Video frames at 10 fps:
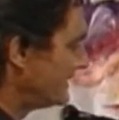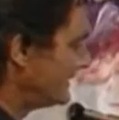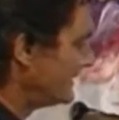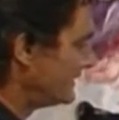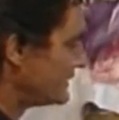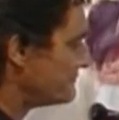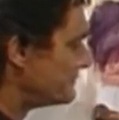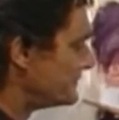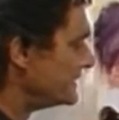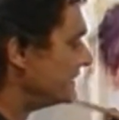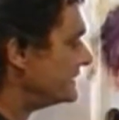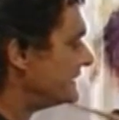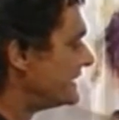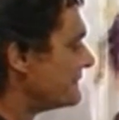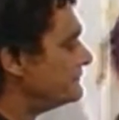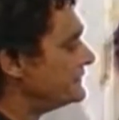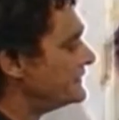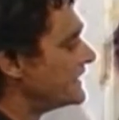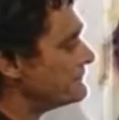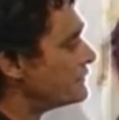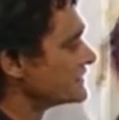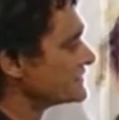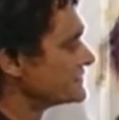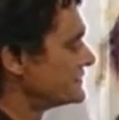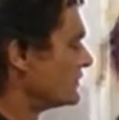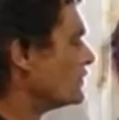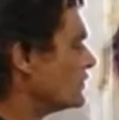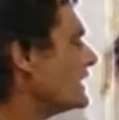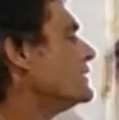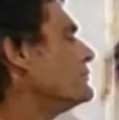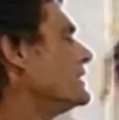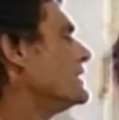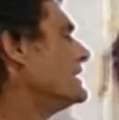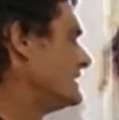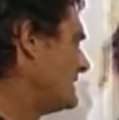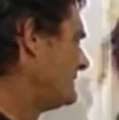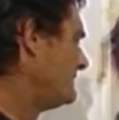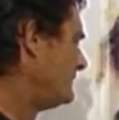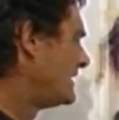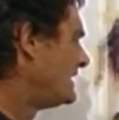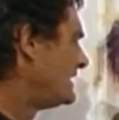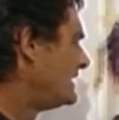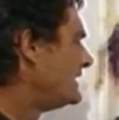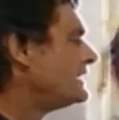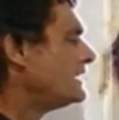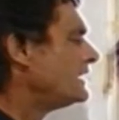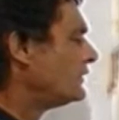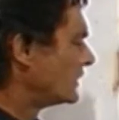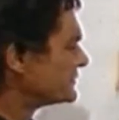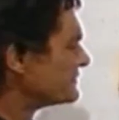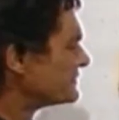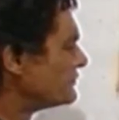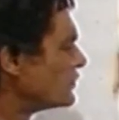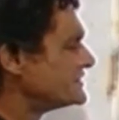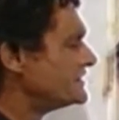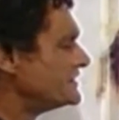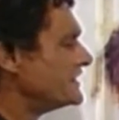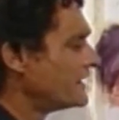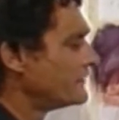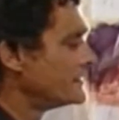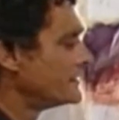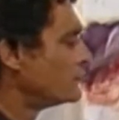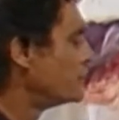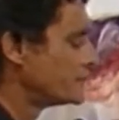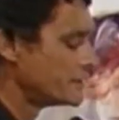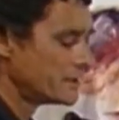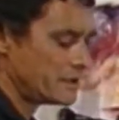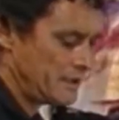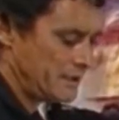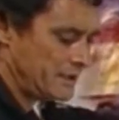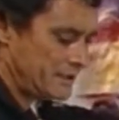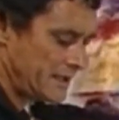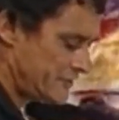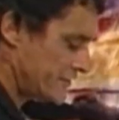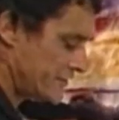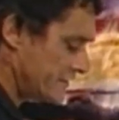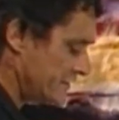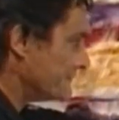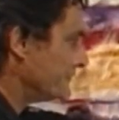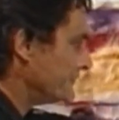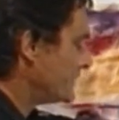It's that big dab brush stroke all over the place. We've got to put some rocks in there now, and then we'll put the dead trees in.